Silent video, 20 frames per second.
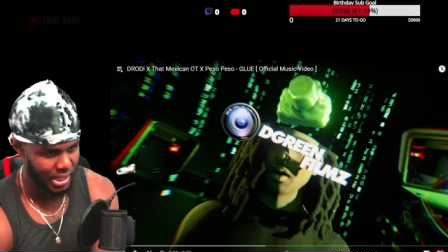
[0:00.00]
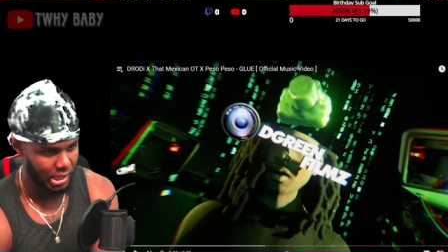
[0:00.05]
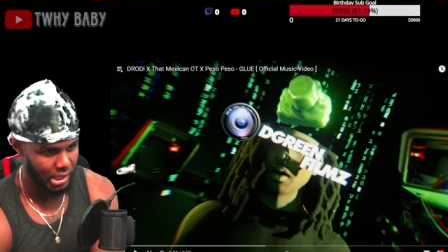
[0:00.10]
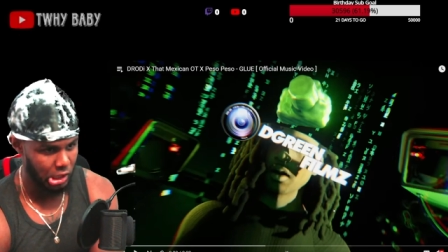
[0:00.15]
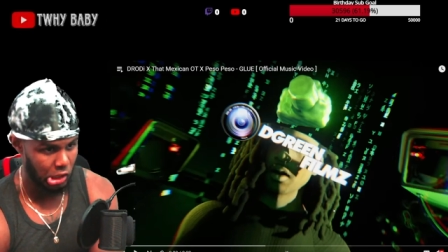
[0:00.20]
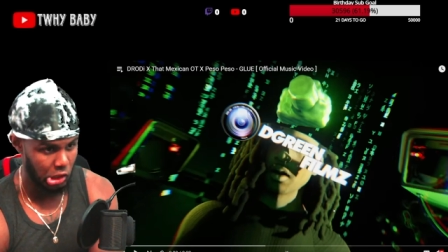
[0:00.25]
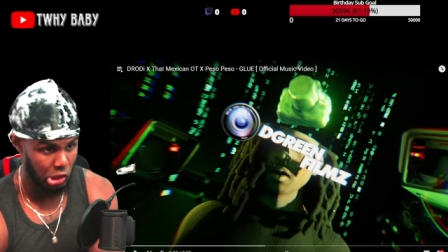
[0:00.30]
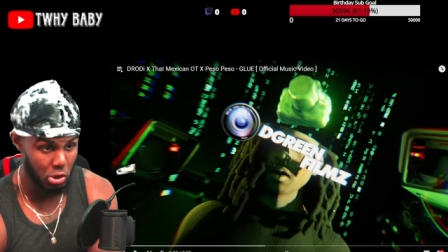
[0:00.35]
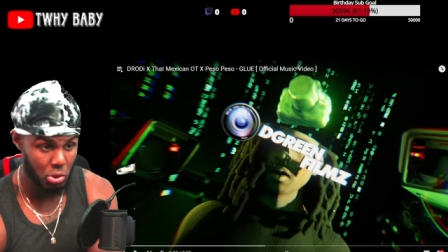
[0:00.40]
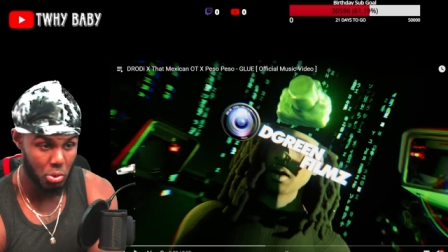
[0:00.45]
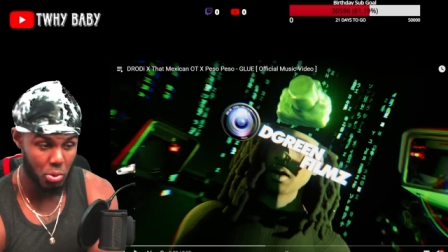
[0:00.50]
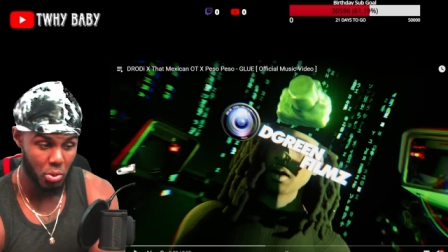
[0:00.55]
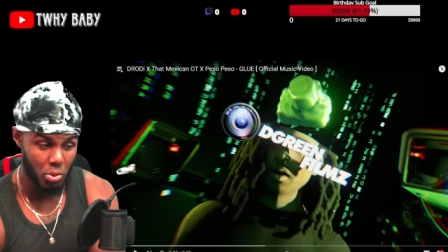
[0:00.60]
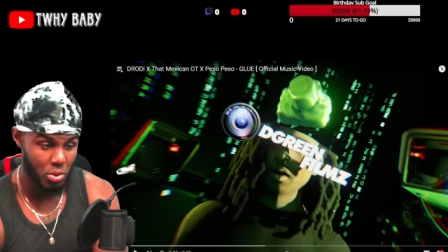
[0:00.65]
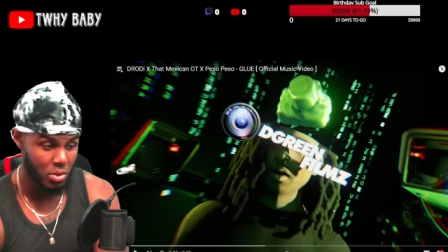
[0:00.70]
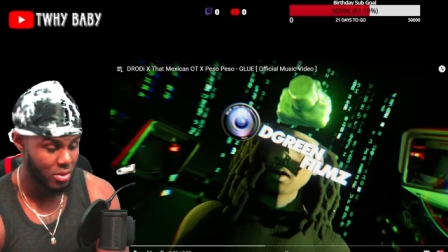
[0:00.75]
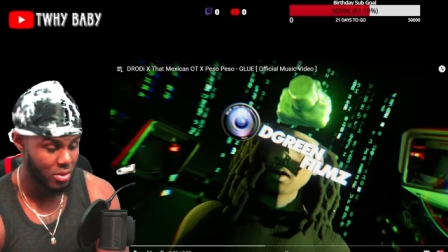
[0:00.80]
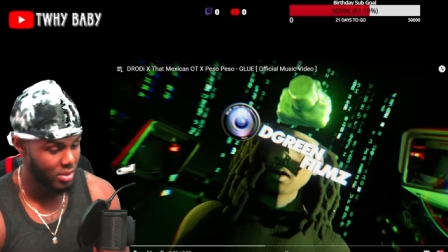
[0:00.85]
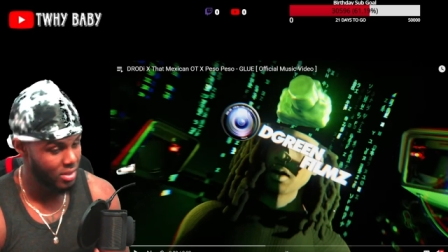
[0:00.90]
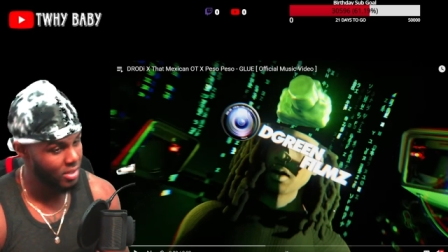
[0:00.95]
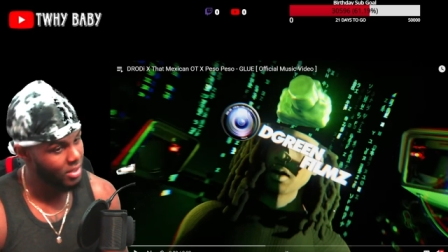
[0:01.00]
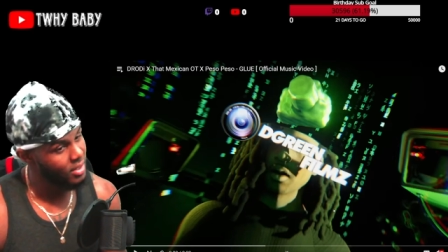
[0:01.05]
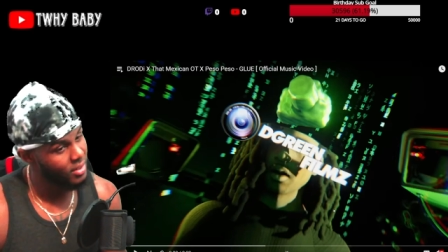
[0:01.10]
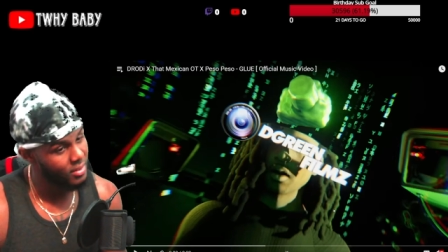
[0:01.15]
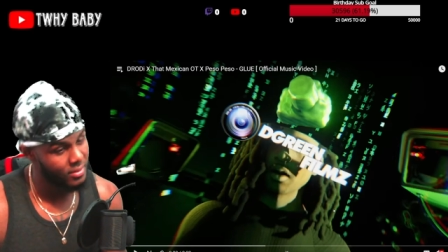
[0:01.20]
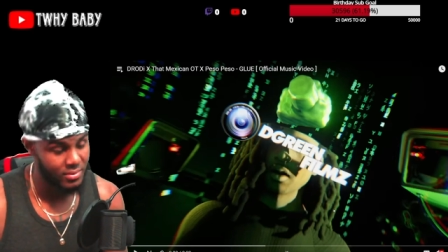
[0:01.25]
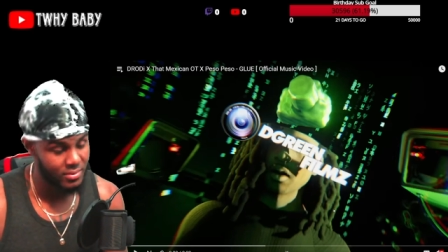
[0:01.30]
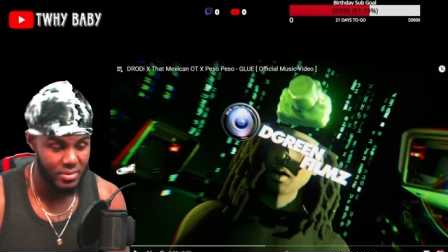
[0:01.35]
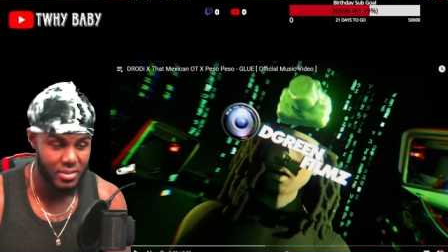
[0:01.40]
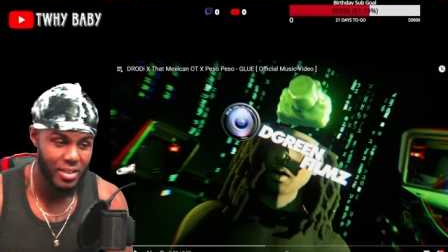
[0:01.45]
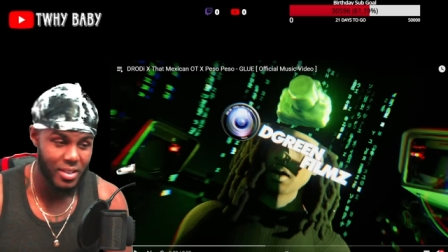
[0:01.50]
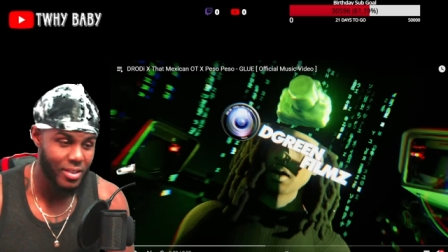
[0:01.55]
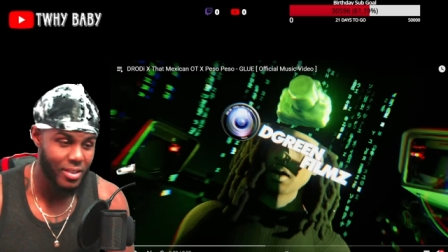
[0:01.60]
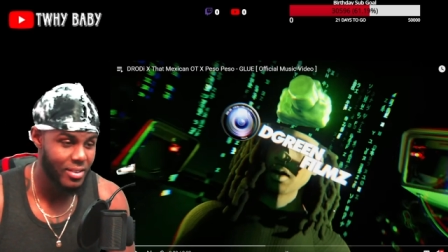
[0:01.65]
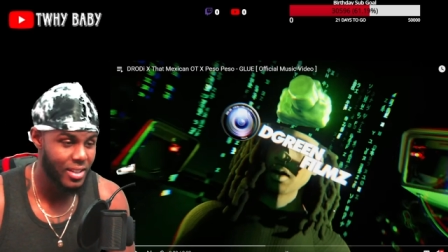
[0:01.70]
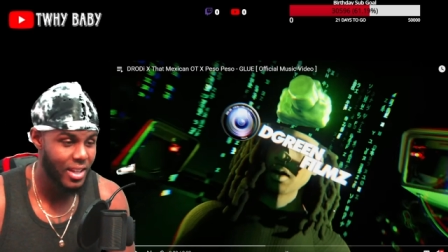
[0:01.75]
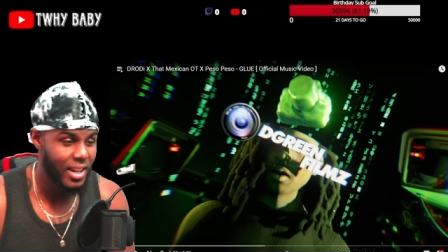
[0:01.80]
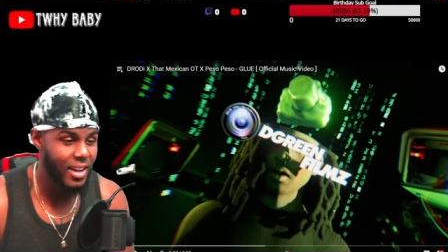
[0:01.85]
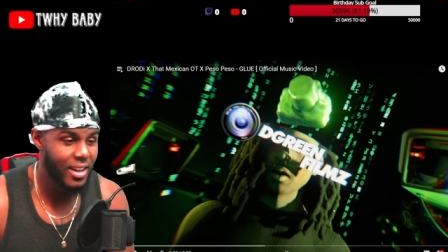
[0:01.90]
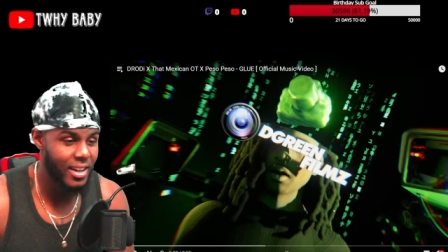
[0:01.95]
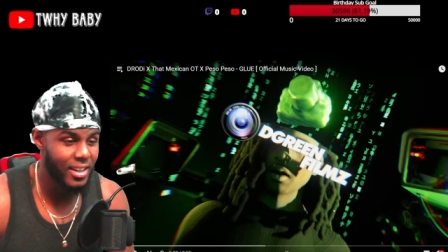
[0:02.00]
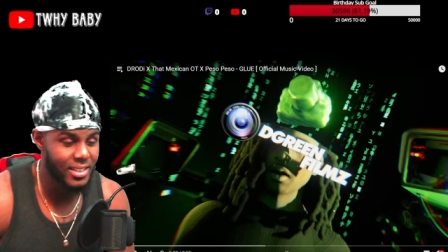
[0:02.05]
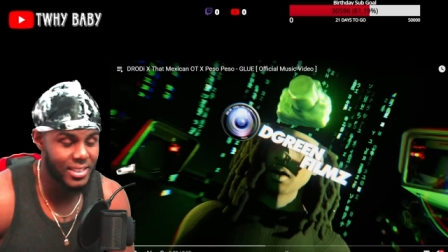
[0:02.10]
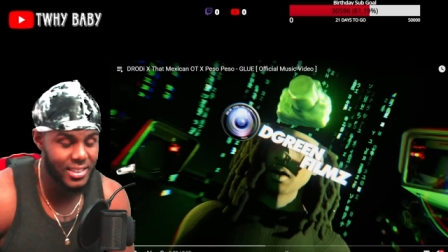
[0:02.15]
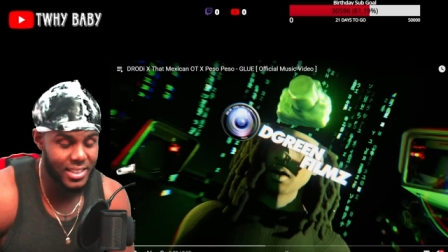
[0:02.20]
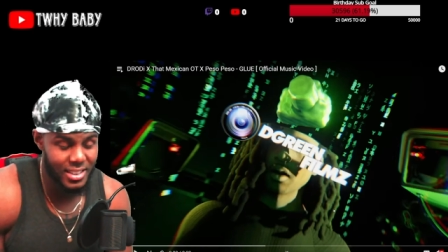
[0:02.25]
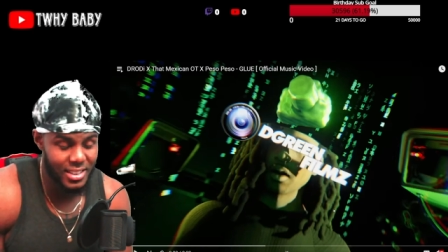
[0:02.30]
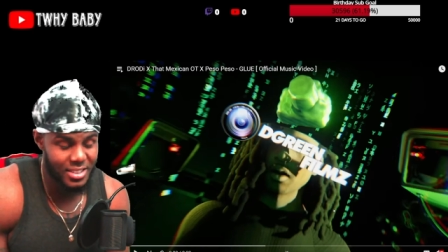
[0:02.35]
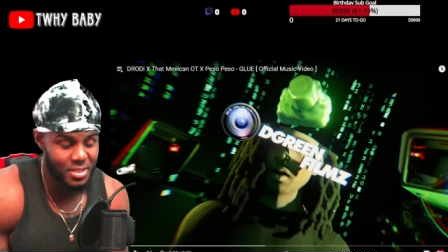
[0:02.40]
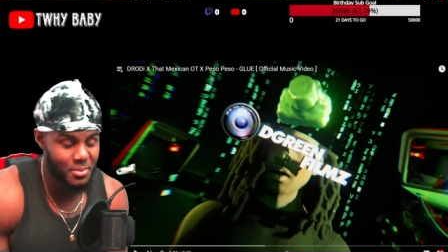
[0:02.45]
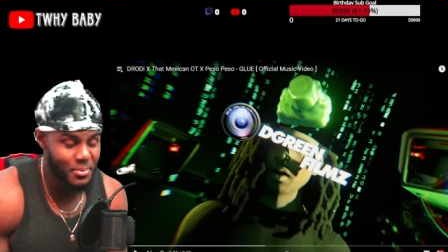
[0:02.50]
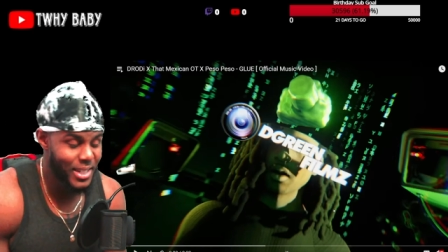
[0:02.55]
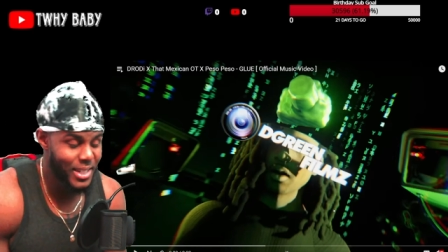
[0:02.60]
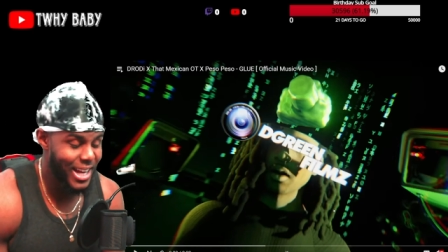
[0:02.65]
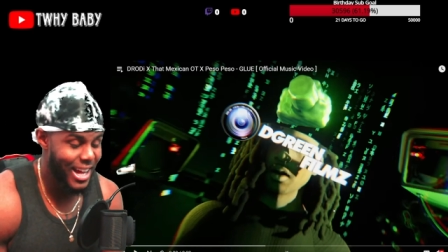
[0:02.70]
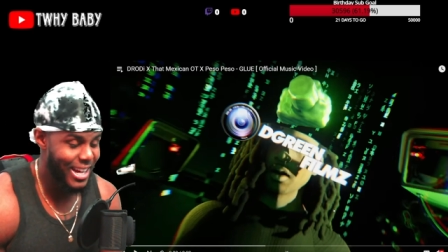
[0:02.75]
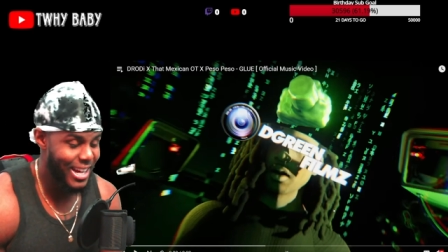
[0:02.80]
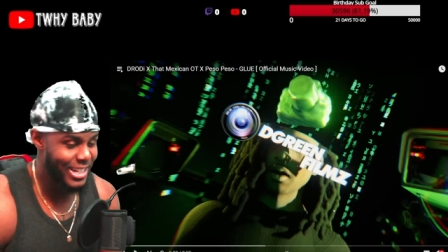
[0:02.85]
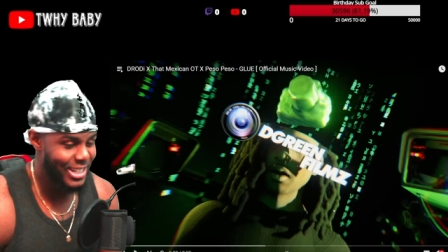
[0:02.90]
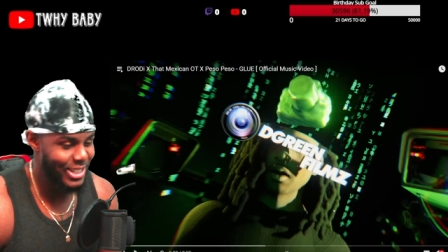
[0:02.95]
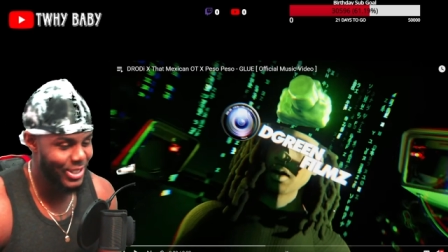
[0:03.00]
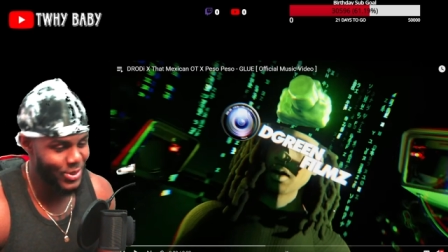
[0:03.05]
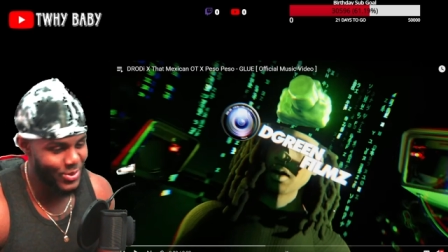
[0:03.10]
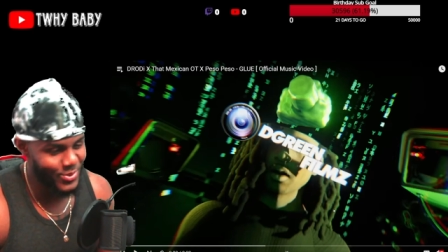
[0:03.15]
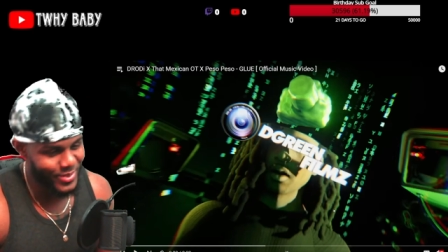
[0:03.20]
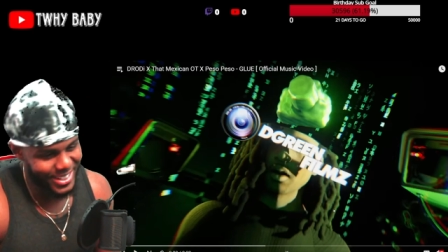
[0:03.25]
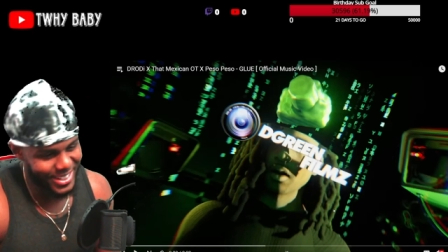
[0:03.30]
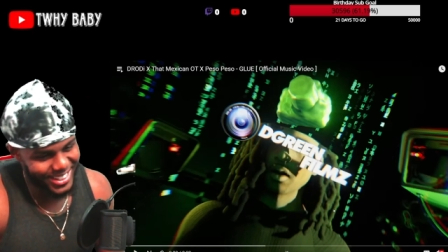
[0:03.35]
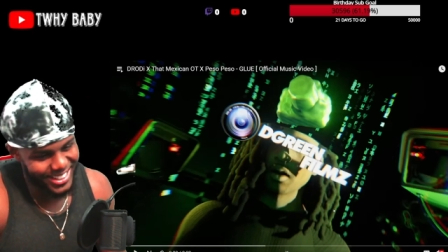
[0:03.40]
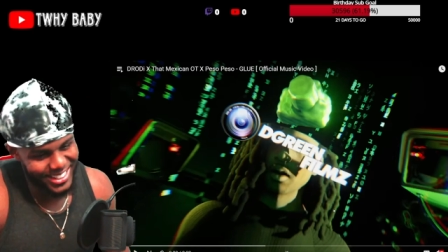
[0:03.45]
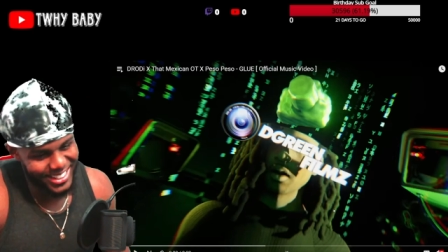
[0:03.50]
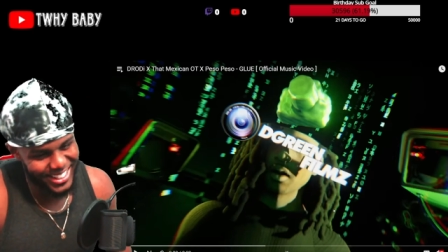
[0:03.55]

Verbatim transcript: Glue. Oh yeah, stick to me like glue, man.